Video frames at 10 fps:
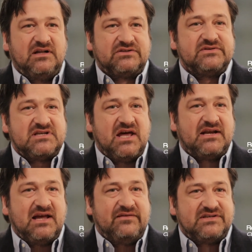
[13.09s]

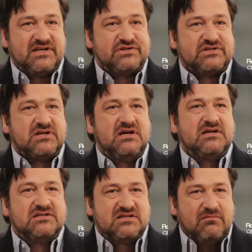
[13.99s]
ultrasonic cavitation
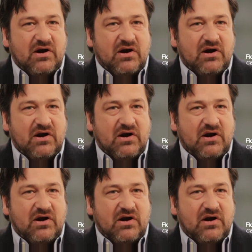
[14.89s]
to